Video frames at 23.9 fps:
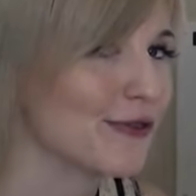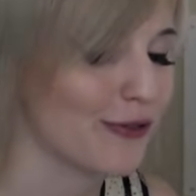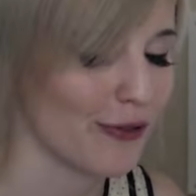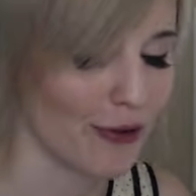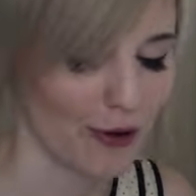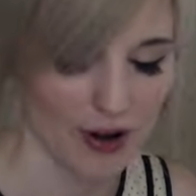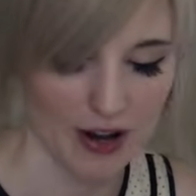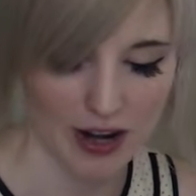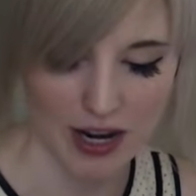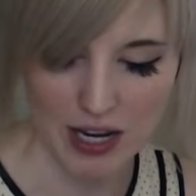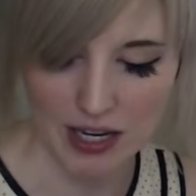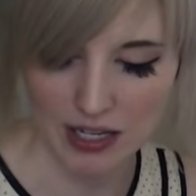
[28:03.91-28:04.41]
for
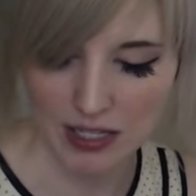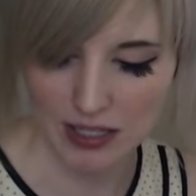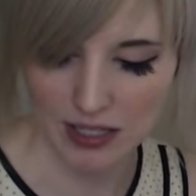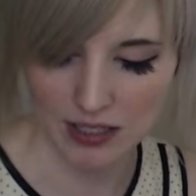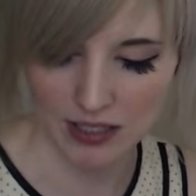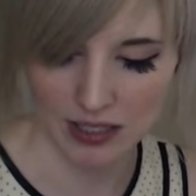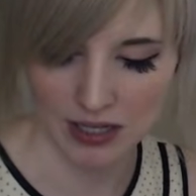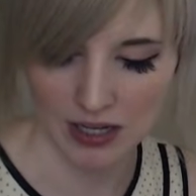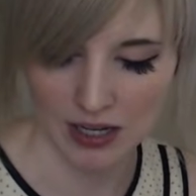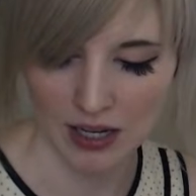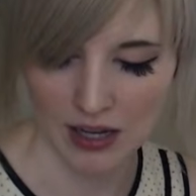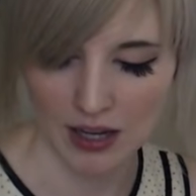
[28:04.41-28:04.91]
it,
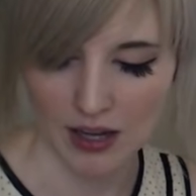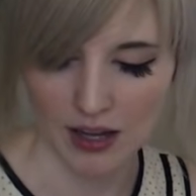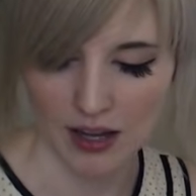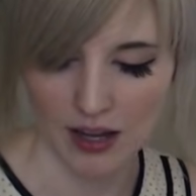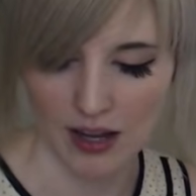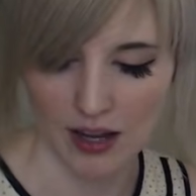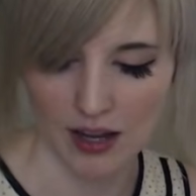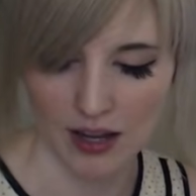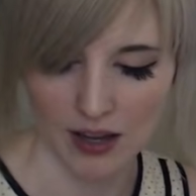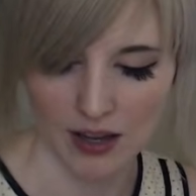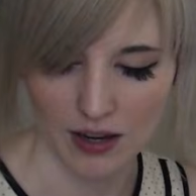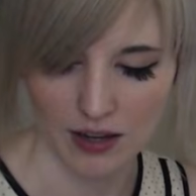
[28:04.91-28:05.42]

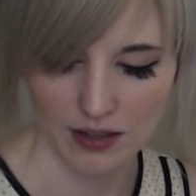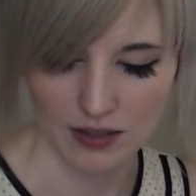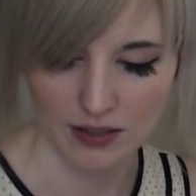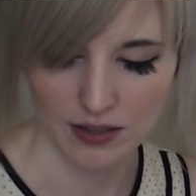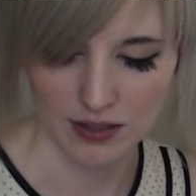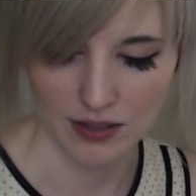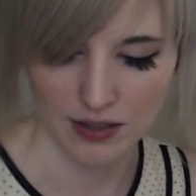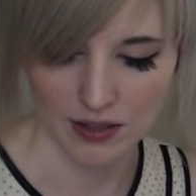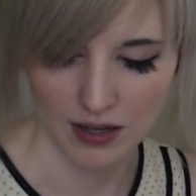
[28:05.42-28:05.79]
and